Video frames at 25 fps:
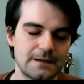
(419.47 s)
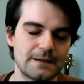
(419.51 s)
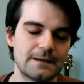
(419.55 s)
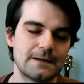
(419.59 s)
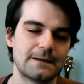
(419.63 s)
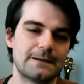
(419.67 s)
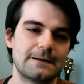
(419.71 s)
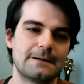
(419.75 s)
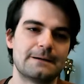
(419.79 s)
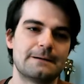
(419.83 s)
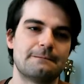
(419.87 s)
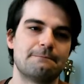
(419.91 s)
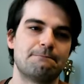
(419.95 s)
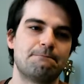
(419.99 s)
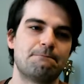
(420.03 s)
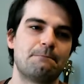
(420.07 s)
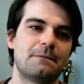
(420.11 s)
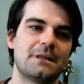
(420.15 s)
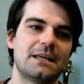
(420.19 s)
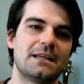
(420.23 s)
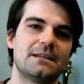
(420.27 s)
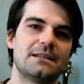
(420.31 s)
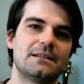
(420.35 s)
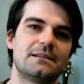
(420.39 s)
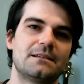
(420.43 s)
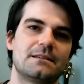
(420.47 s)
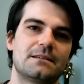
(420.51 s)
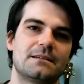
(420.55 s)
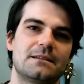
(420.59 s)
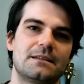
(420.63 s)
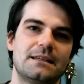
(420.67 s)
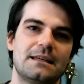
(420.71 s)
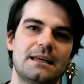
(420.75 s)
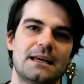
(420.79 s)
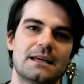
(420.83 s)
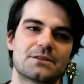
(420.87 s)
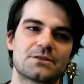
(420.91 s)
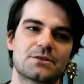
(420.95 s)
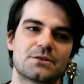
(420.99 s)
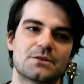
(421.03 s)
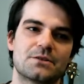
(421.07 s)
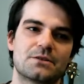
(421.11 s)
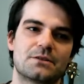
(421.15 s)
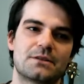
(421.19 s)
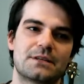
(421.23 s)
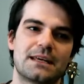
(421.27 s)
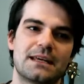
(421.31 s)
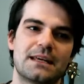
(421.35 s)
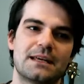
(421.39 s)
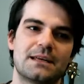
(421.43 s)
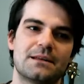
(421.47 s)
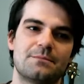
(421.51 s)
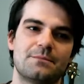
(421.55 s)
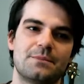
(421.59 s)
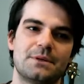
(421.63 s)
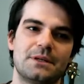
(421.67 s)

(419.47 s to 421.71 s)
and the answer can't be